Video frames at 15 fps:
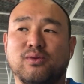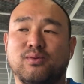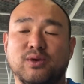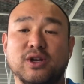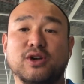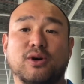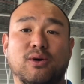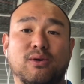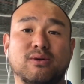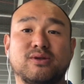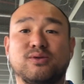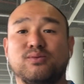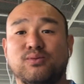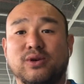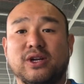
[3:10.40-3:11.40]
really cold
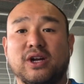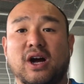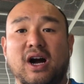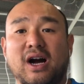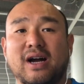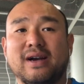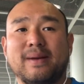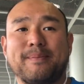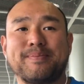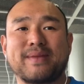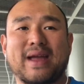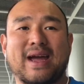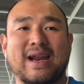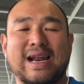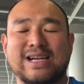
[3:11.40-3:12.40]
to really hot,
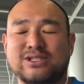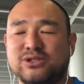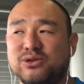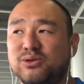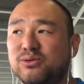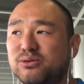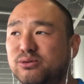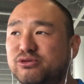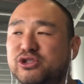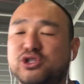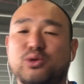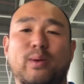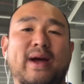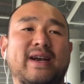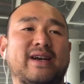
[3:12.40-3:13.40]
and as you
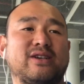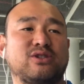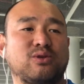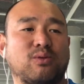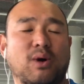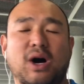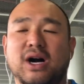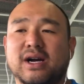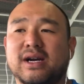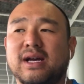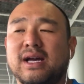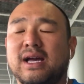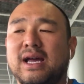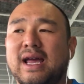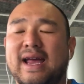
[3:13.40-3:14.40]
sweat and as you walk,
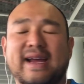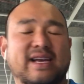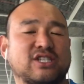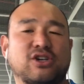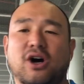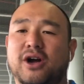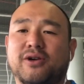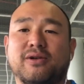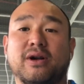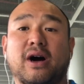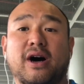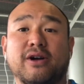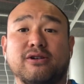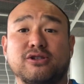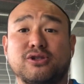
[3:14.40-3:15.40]
it gets hotter and
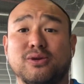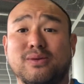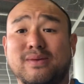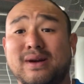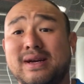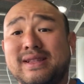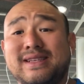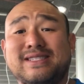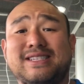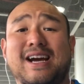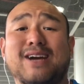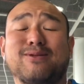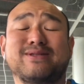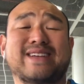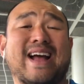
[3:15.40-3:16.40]
hotter. So this
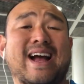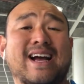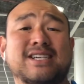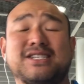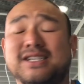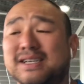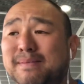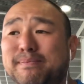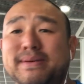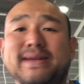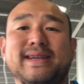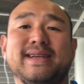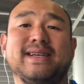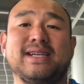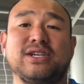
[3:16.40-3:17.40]
jacket was actually
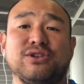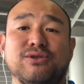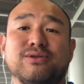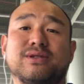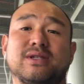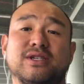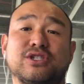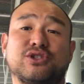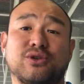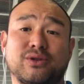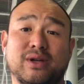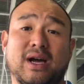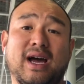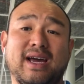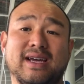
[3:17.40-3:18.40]
completely useless during the
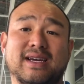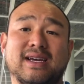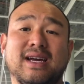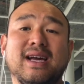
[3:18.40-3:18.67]
hike,